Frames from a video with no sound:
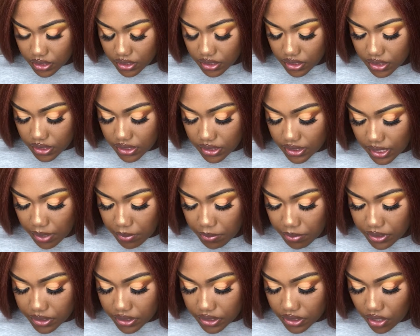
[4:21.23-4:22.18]
This same
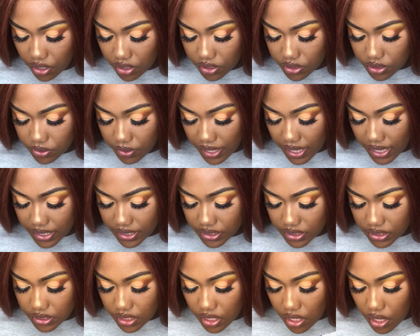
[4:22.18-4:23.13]
person also
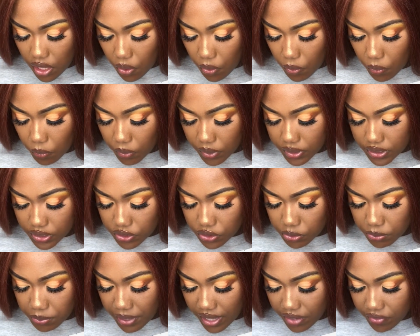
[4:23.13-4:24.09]
asked, what did
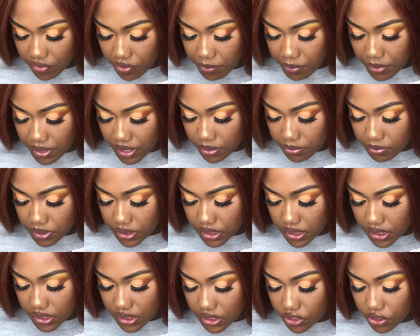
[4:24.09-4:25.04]
you pack for
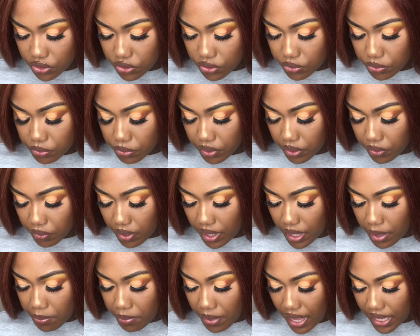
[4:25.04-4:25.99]
BMT? Did you
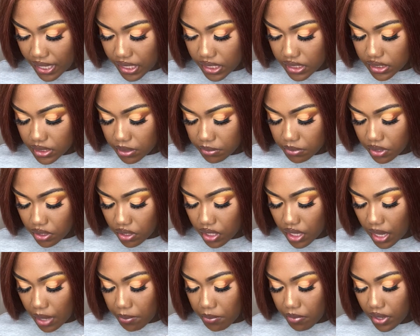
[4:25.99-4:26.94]
regret packing something or
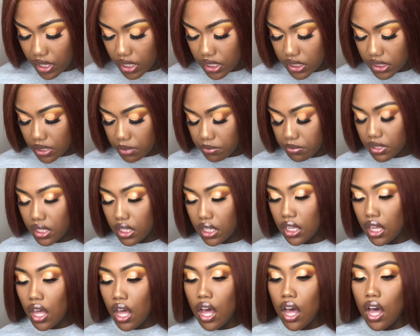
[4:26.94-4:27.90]
not bringing
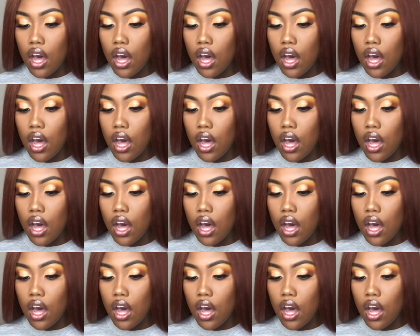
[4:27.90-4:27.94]
something?